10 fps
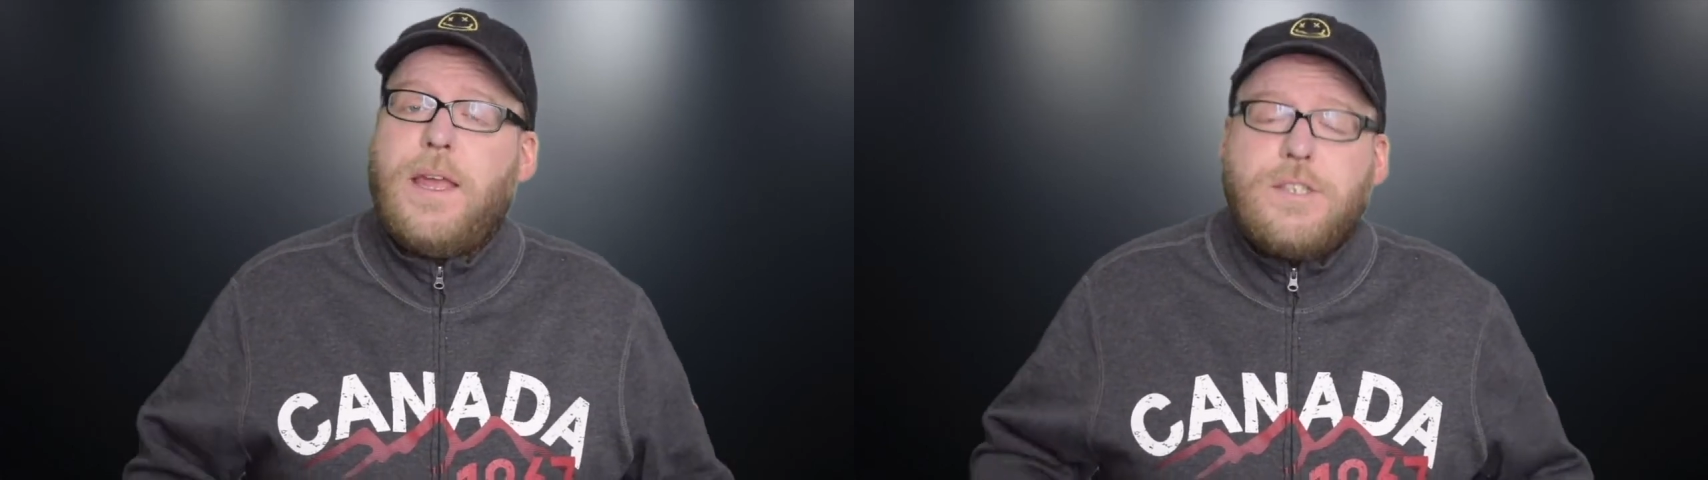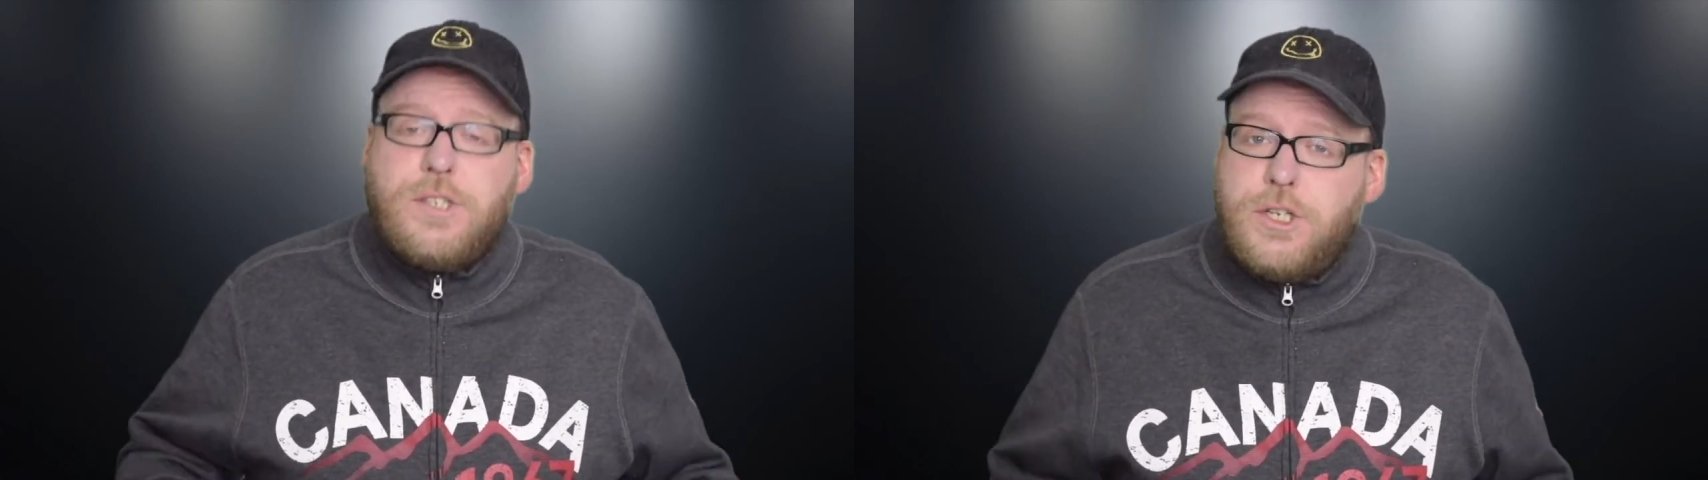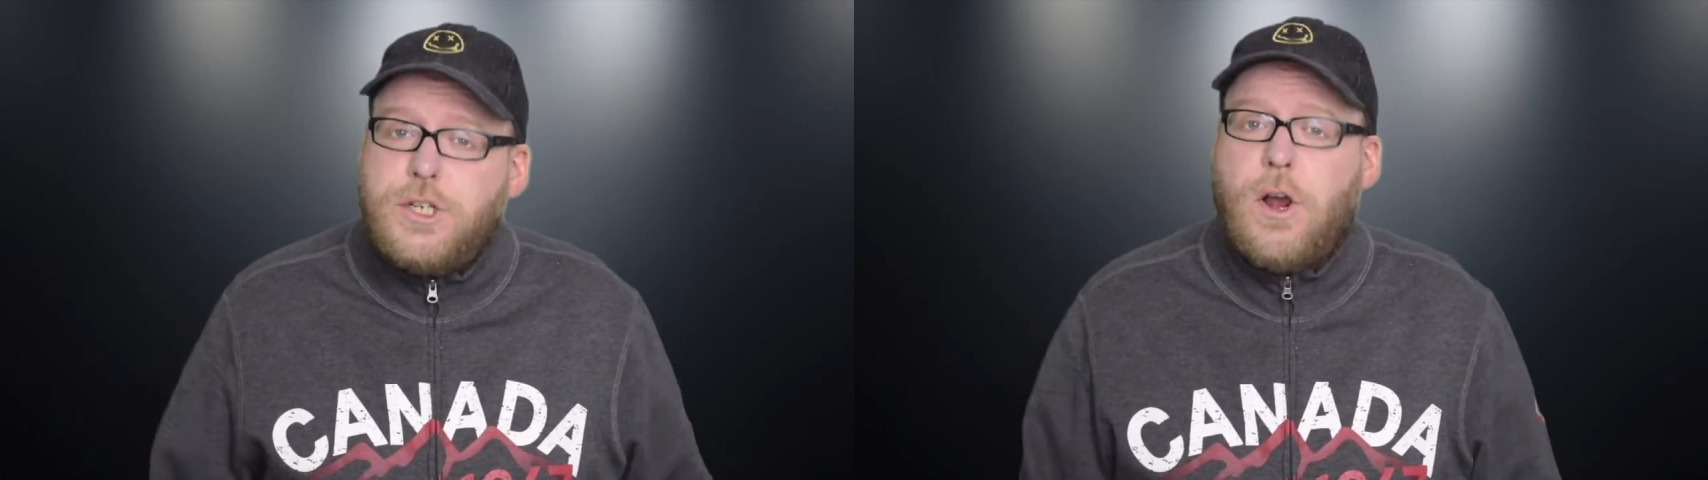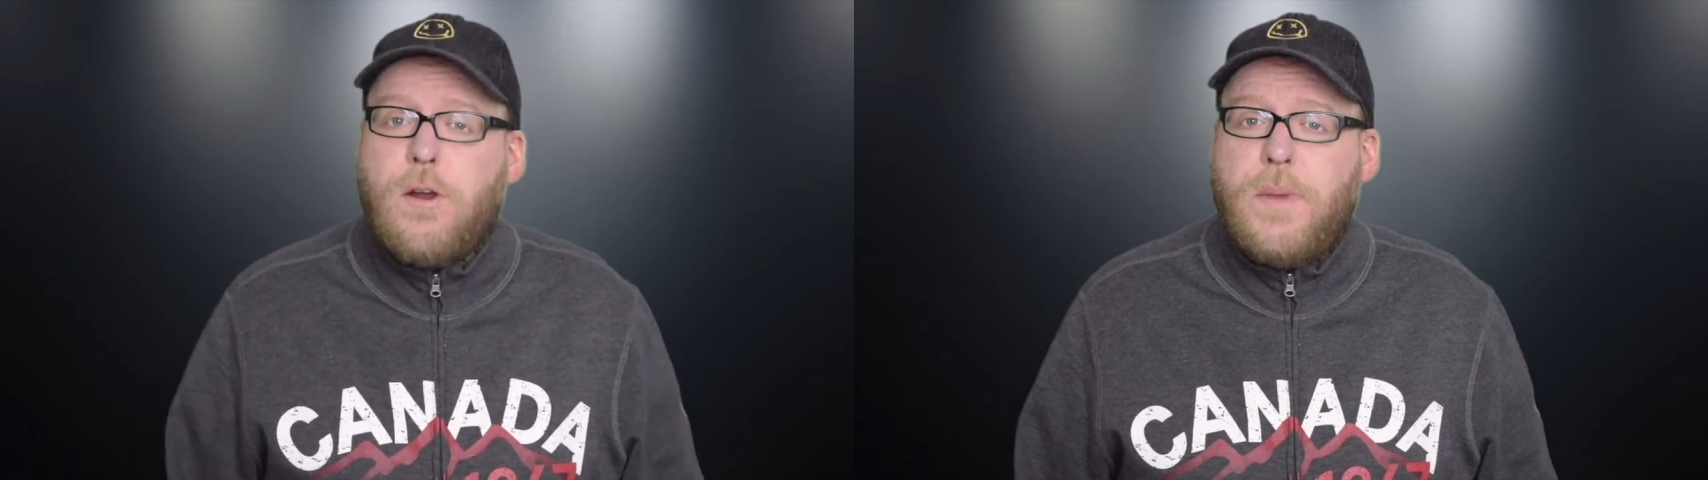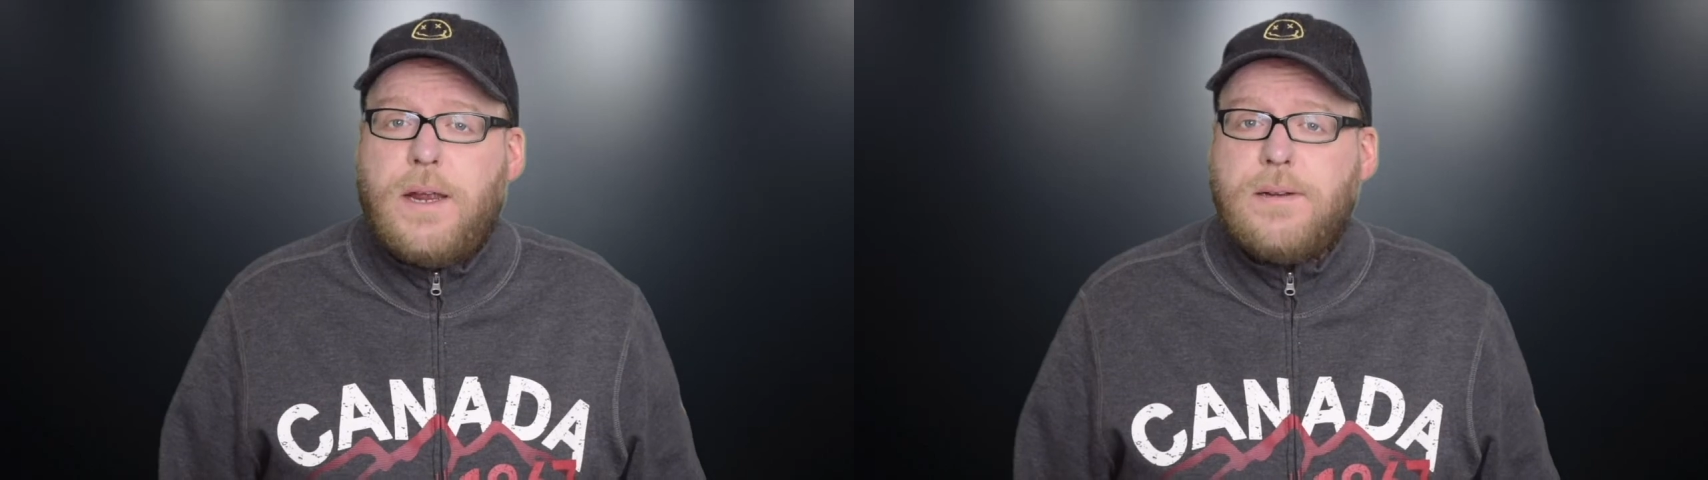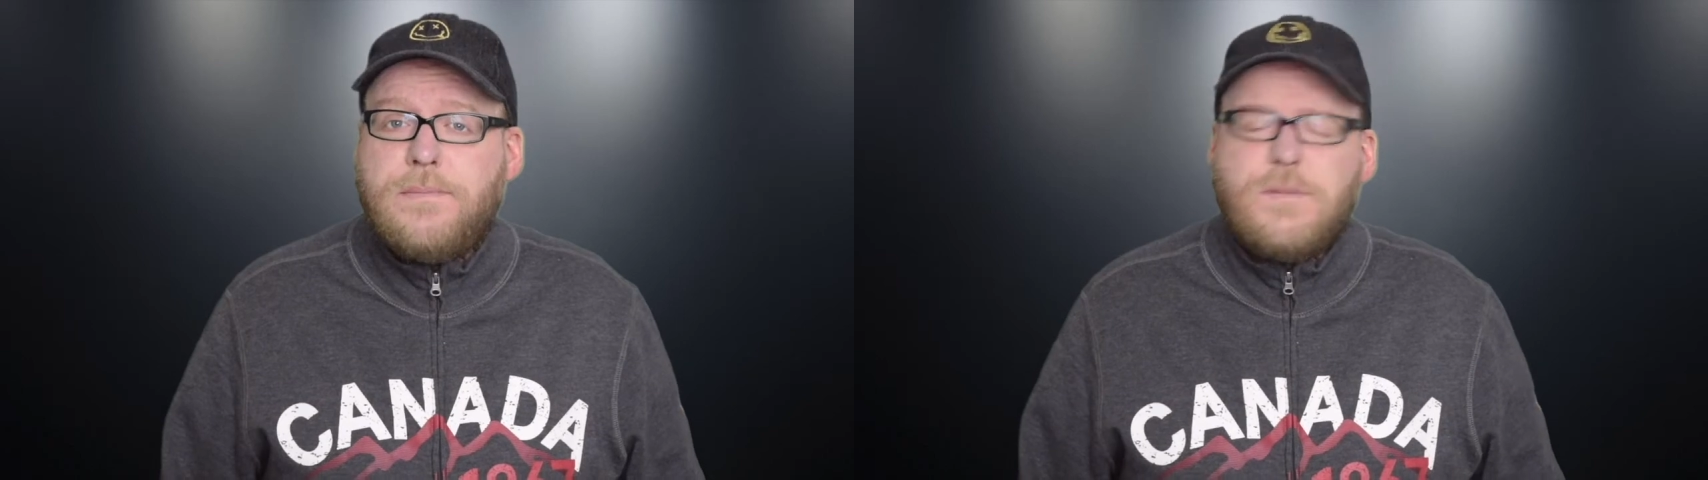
It's charming.